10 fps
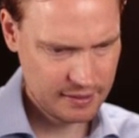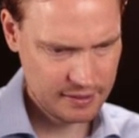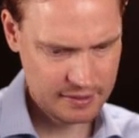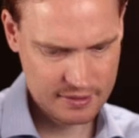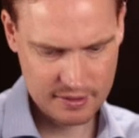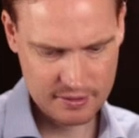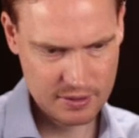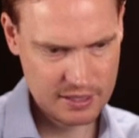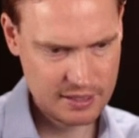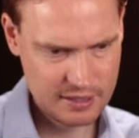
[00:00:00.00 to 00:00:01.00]
So
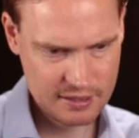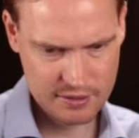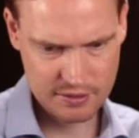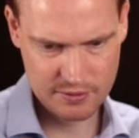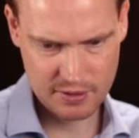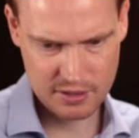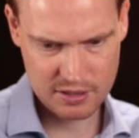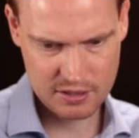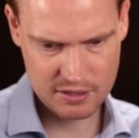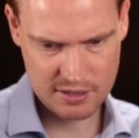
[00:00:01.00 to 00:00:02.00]
we need these two
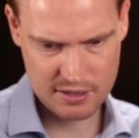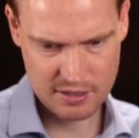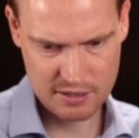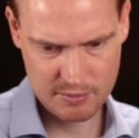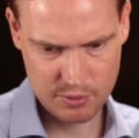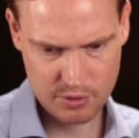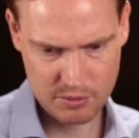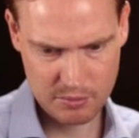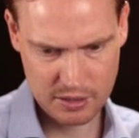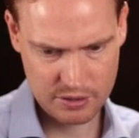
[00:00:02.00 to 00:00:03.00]
functions. Let's just import
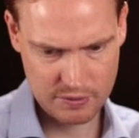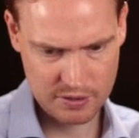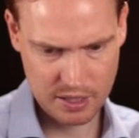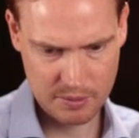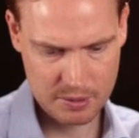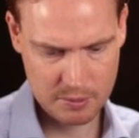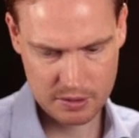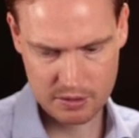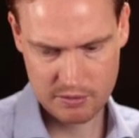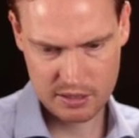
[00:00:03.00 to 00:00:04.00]
them. Make sure I've typed them in
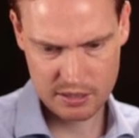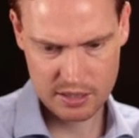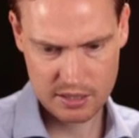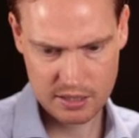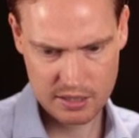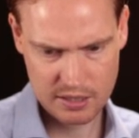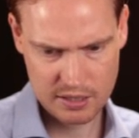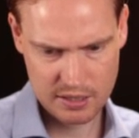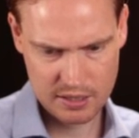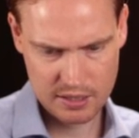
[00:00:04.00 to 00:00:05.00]
correctly.
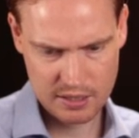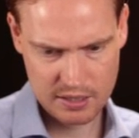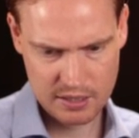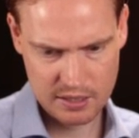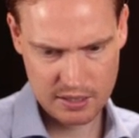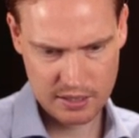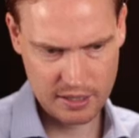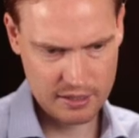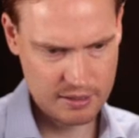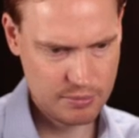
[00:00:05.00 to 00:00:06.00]

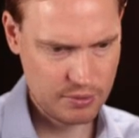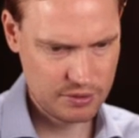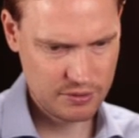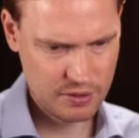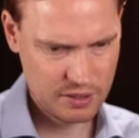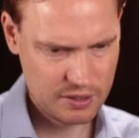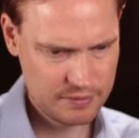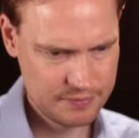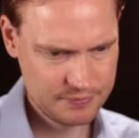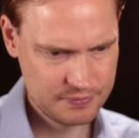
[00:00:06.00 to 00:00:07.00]
Okay, import's
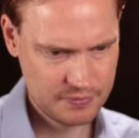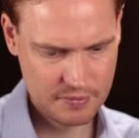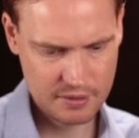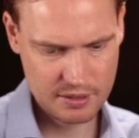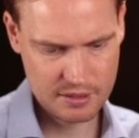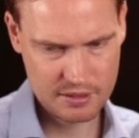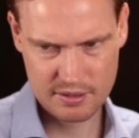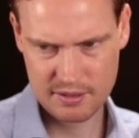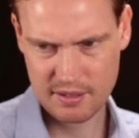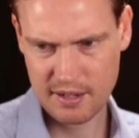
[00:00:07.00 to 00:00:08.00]
fine.
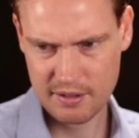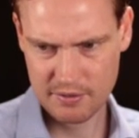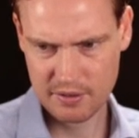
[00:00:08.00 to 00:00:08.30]
Save.